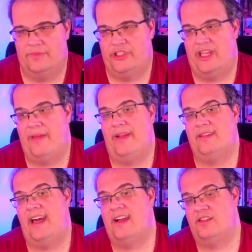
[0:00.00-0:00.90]
So that means
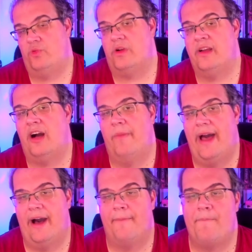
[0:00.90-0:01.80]
Exodus will come
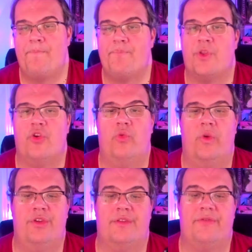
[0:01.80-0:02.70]
out
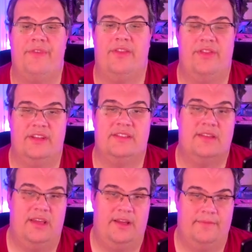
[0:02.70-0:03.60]
when you defeat this
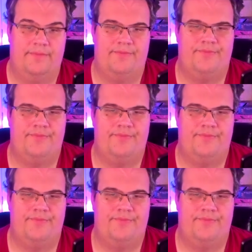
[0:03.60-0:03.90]
scheme.